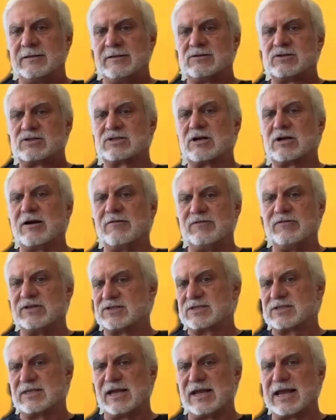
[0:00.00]
starve
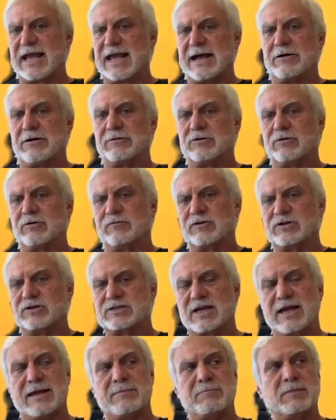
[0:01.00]
this thing out over
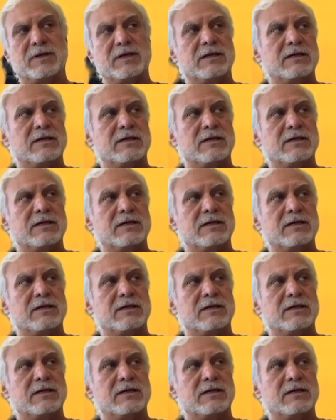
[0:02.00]
time,